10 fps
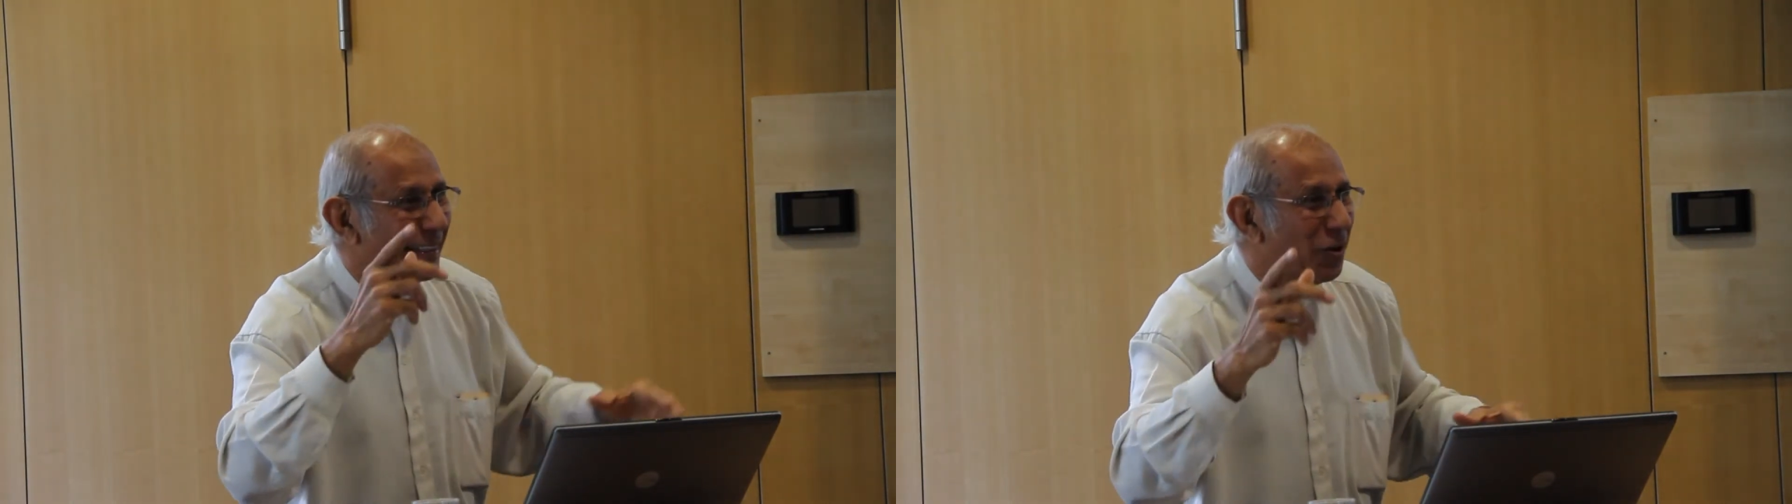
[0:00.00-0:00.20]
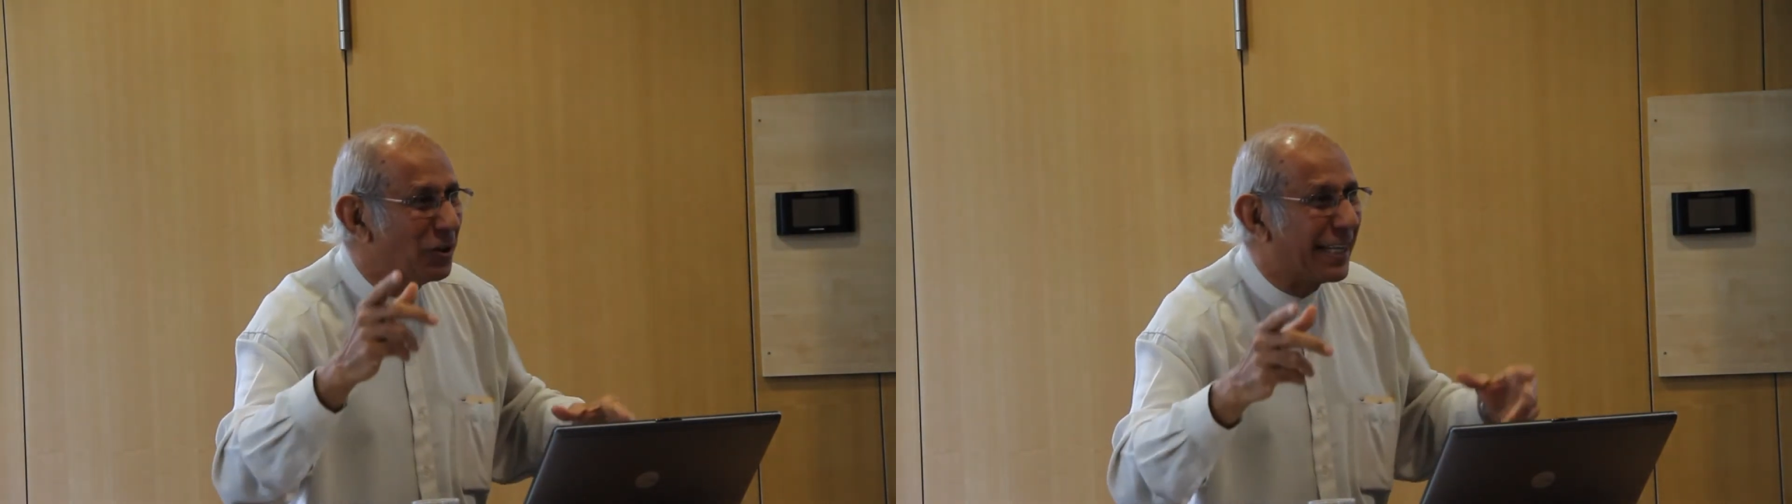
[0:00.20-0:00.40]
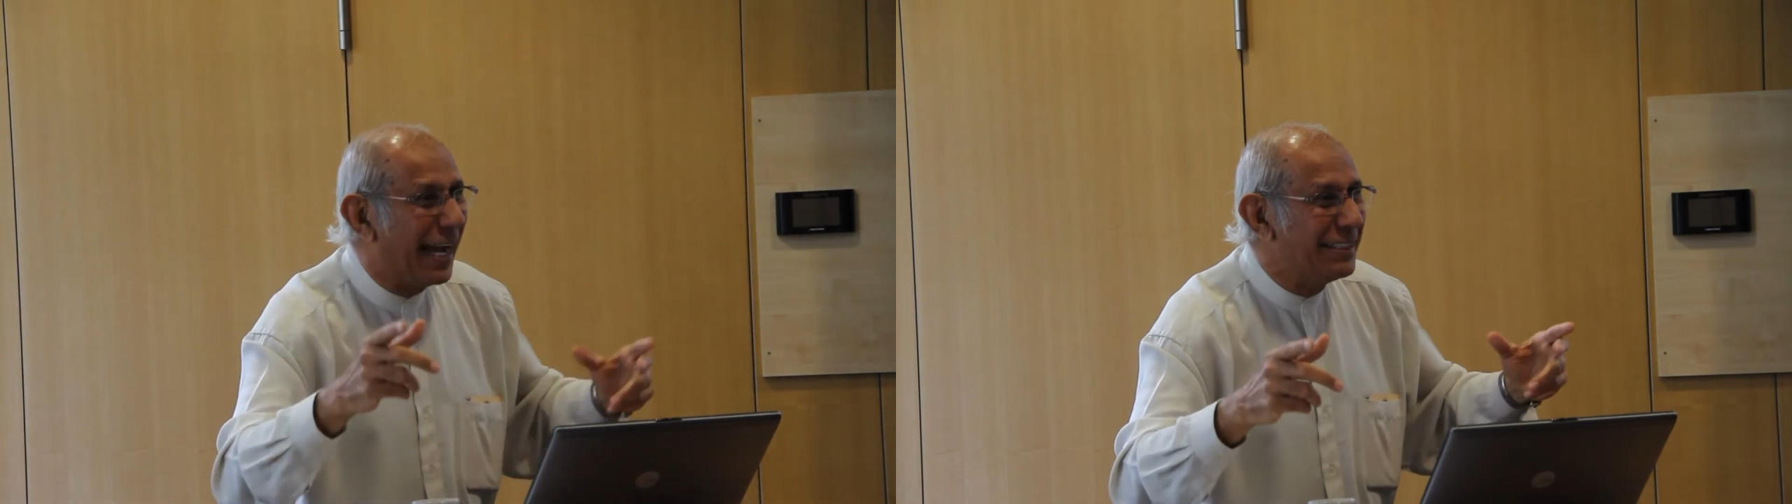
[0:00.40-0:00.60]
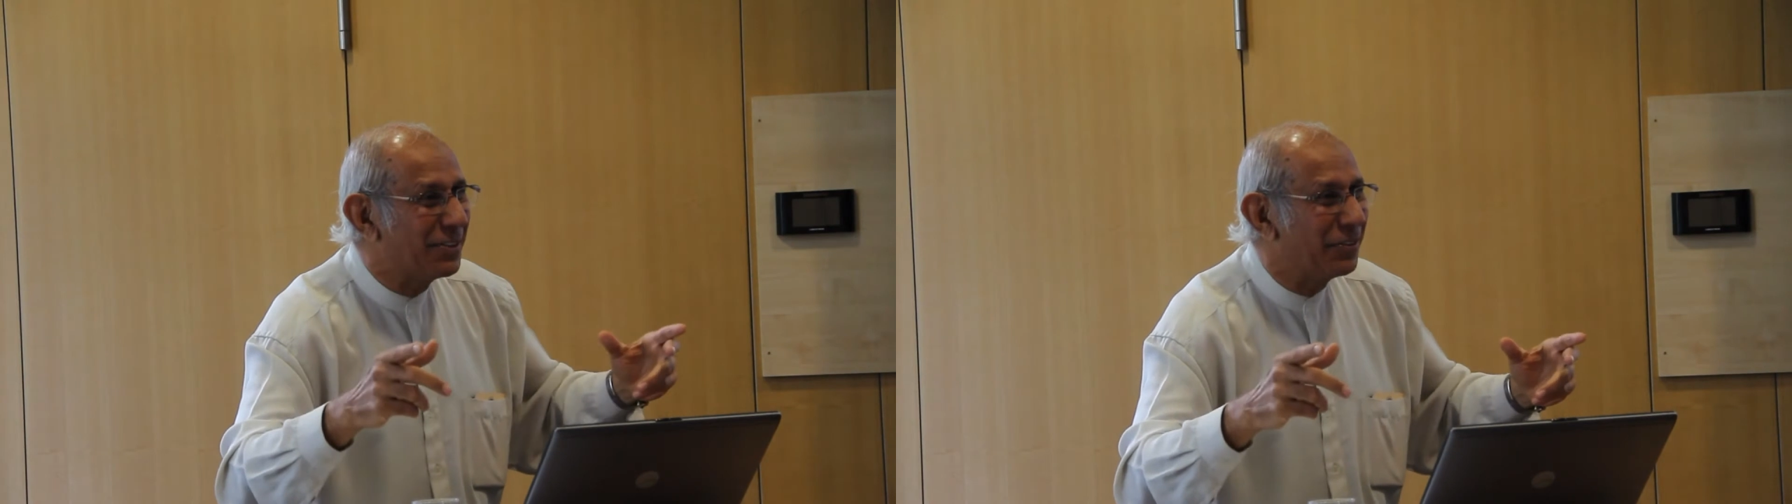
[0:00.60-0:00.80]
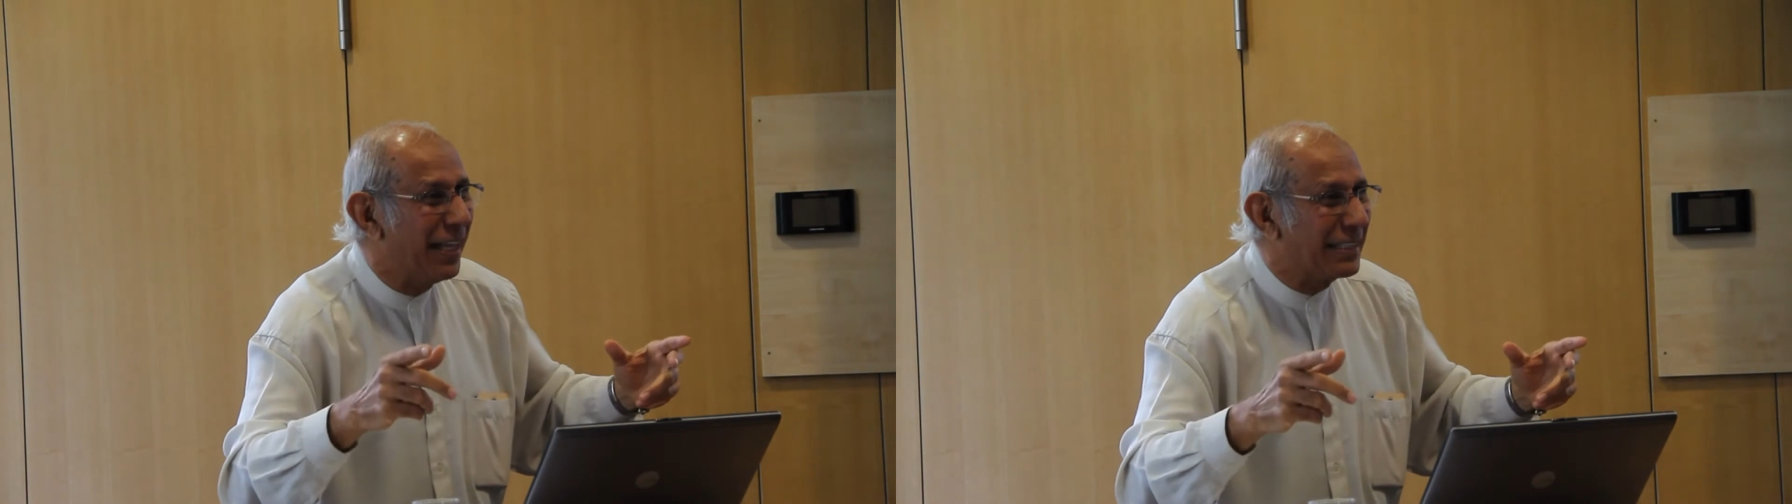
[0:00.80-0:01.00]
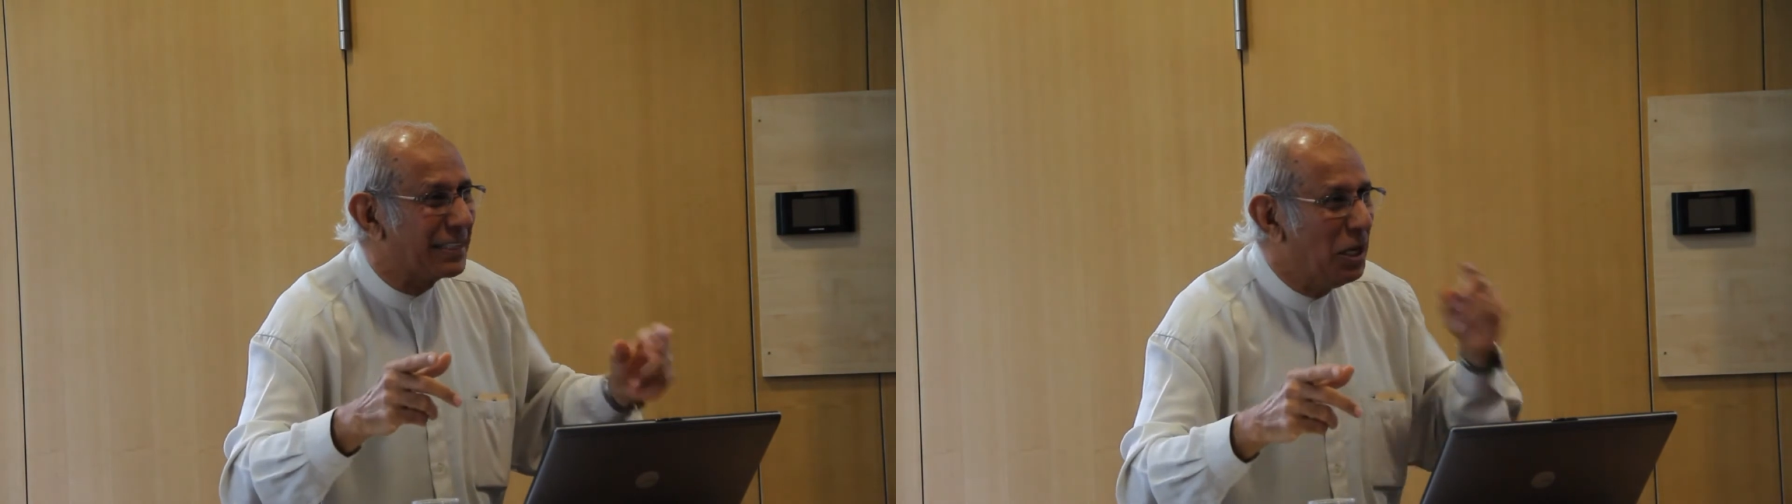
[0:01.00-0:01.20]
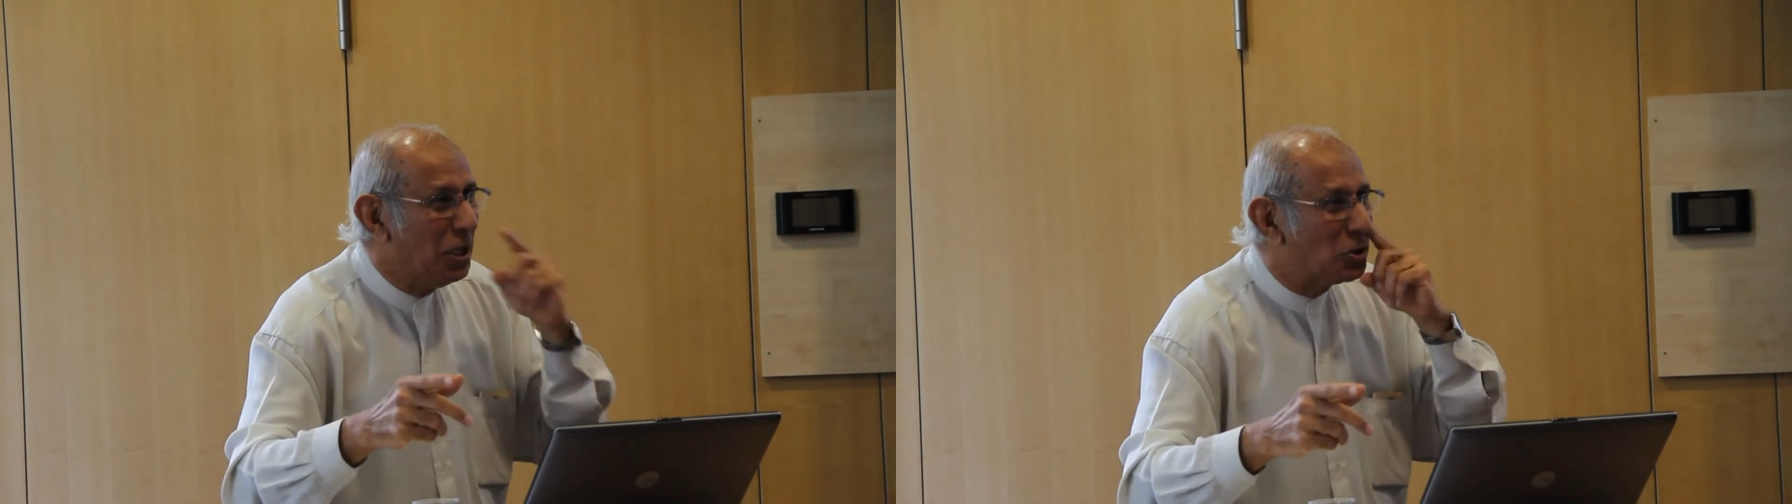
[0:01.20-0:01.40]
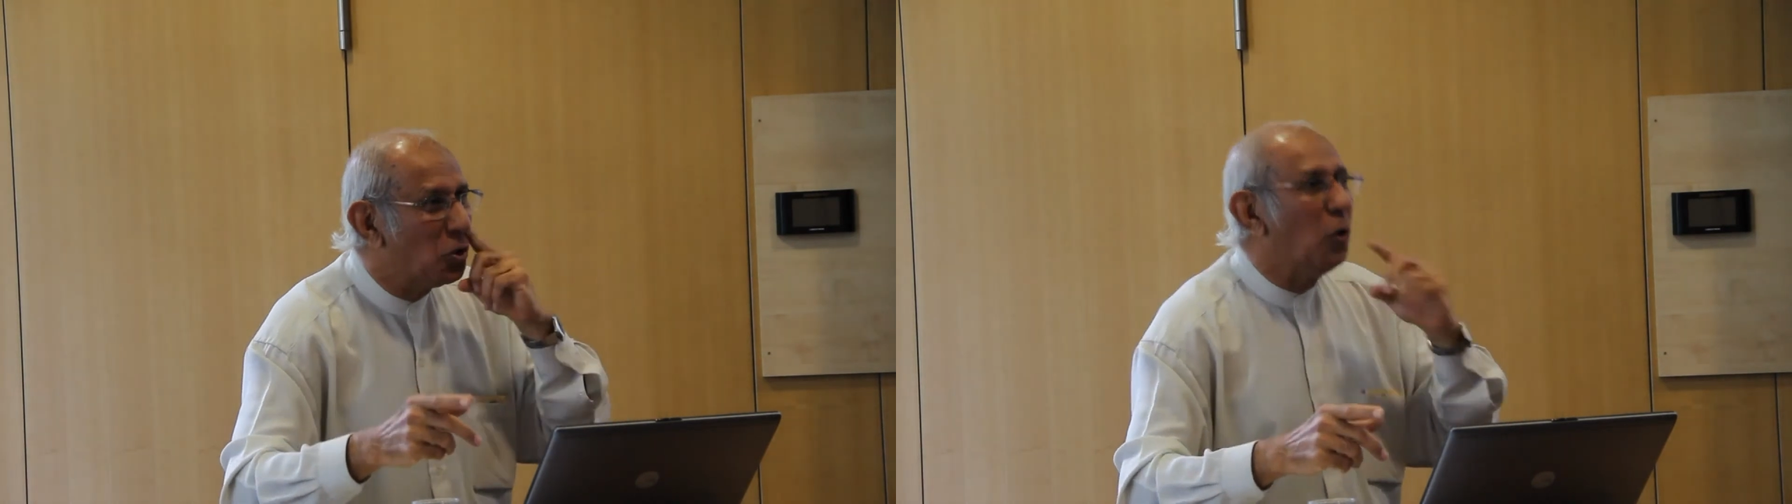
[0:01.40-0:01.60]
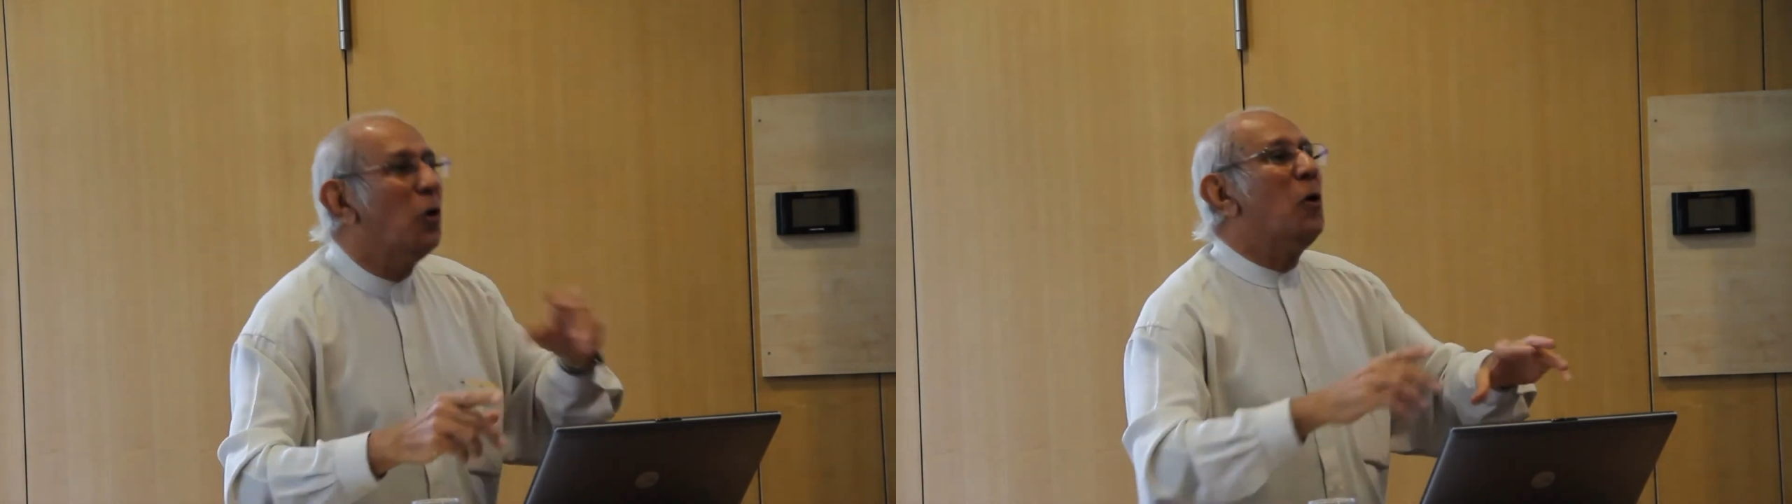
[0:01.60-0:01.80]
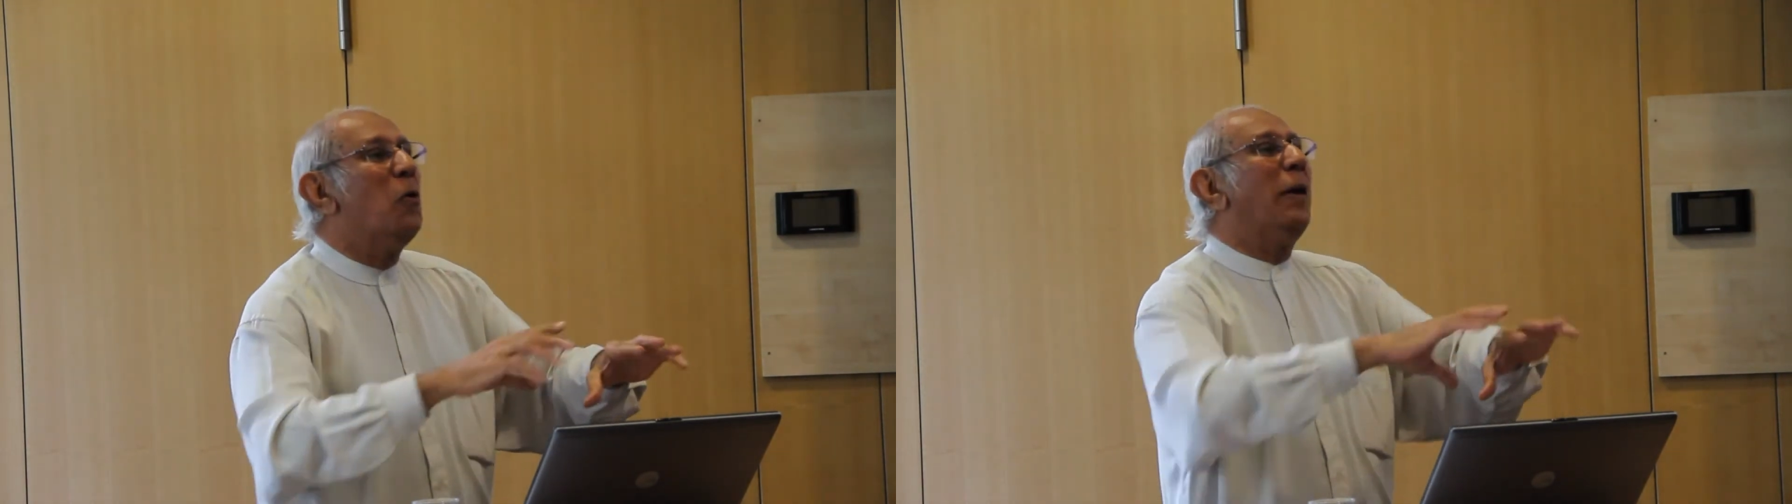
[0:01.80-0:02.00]
those kinds of things.
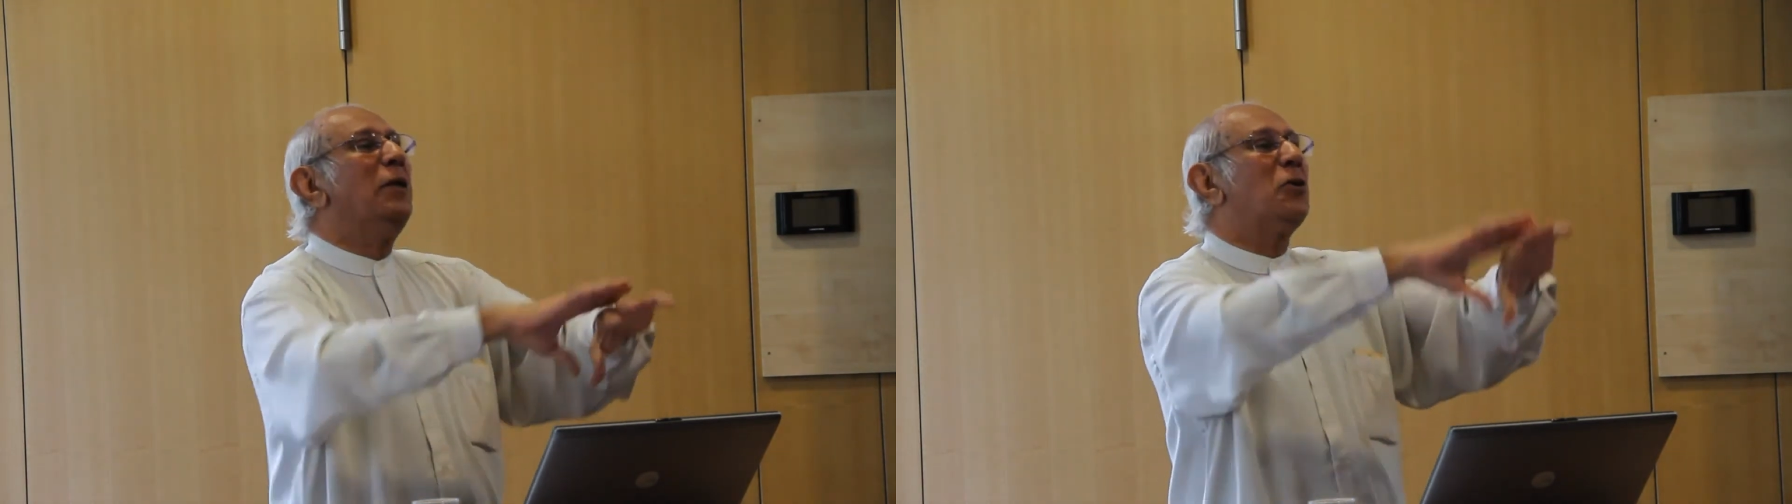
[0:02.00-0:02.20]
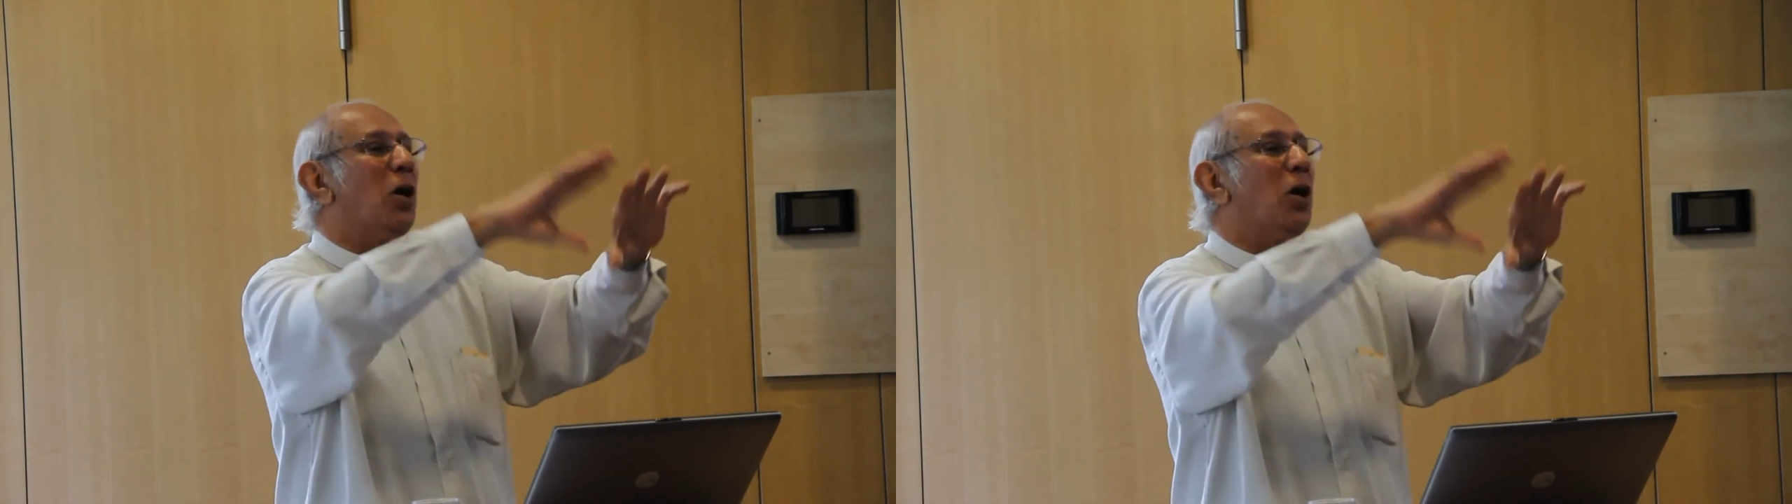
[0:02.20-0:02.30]
So when you